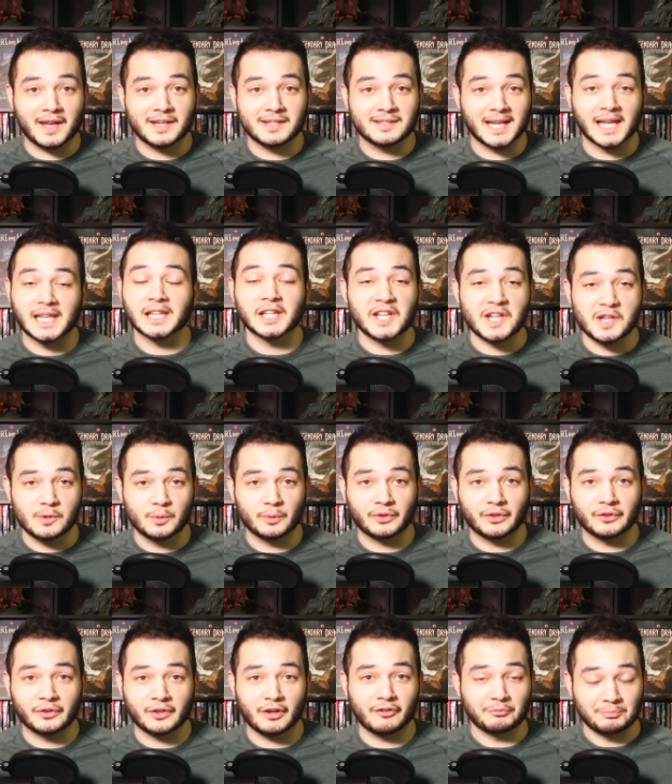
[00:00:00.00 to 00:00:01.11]
and deadly
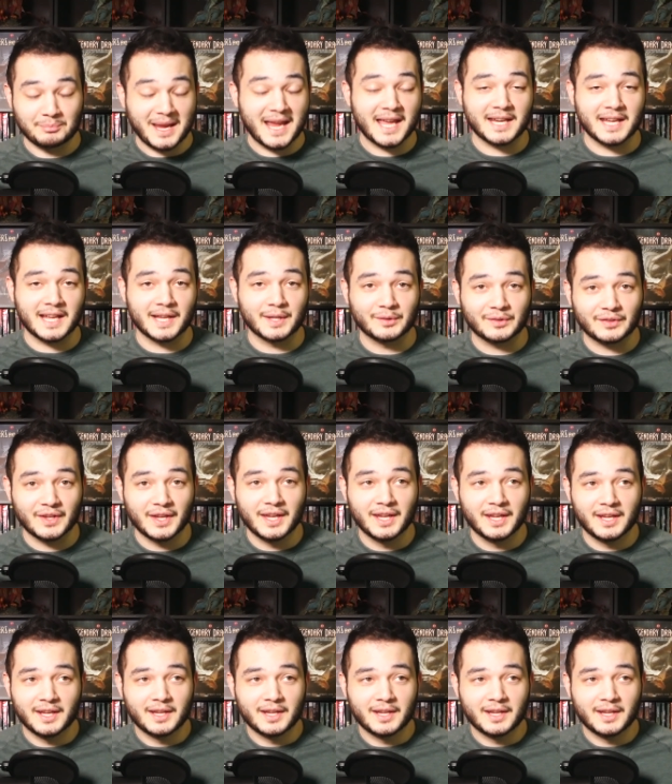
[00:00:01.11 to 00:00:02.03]
uses of mayonnaise,